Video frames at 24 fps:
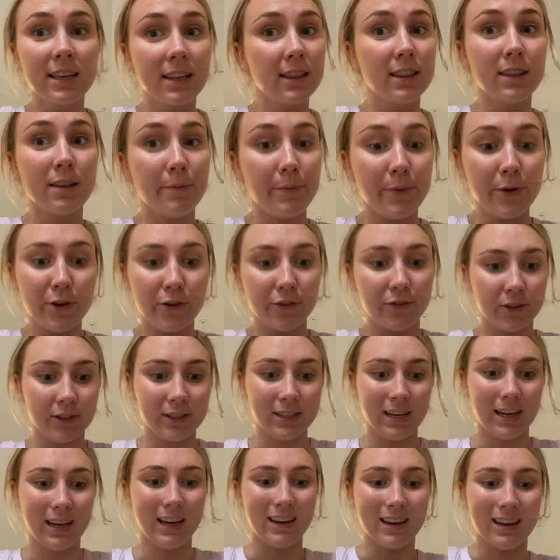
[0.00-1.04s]
the beautiful
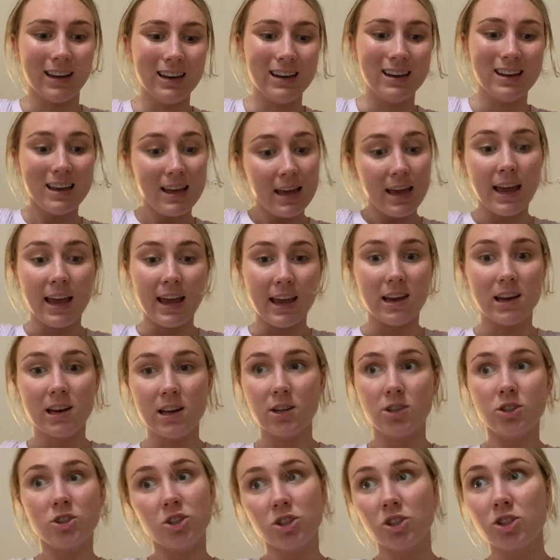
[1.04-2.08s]
tan
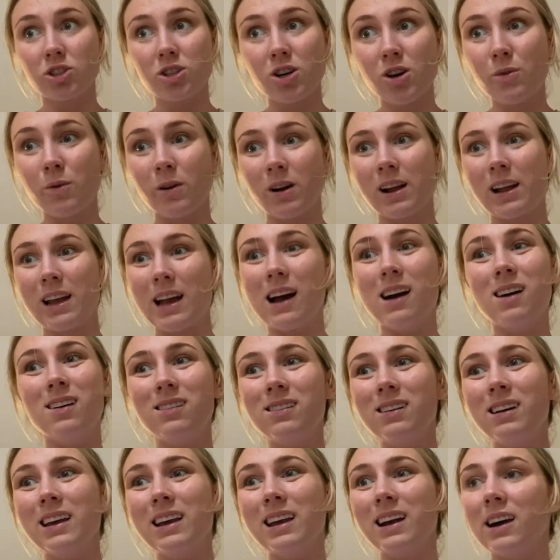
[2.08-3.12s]
and just go work
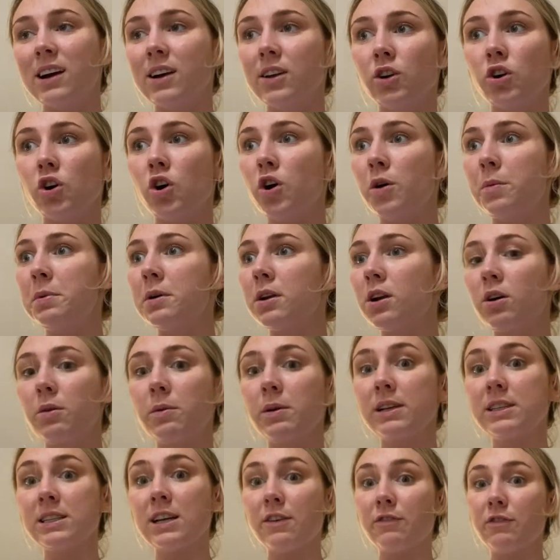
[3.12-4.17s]
out and hope it all
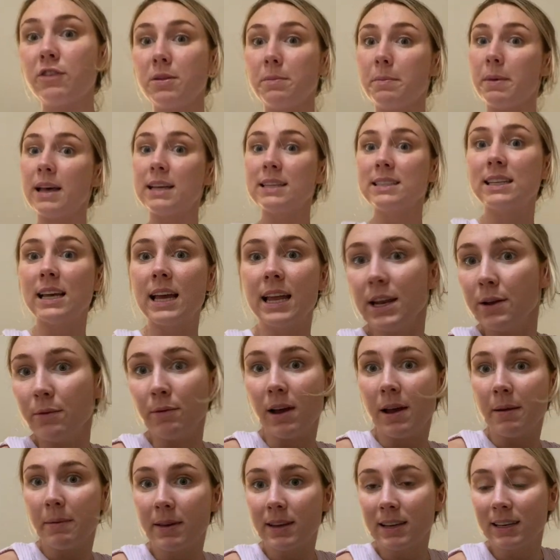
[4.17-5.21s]
works out for the best
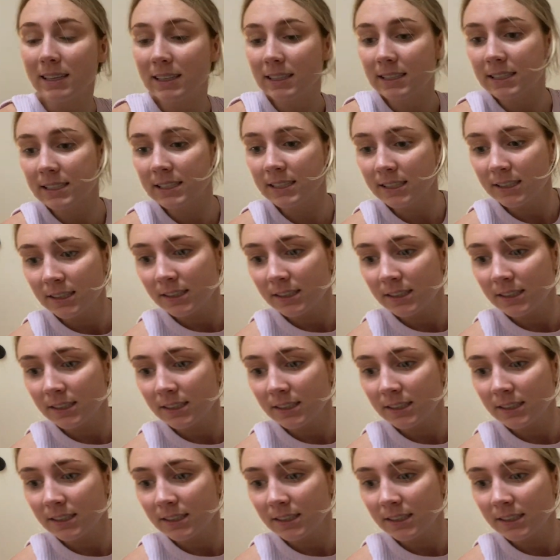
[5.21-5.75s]
anyway, because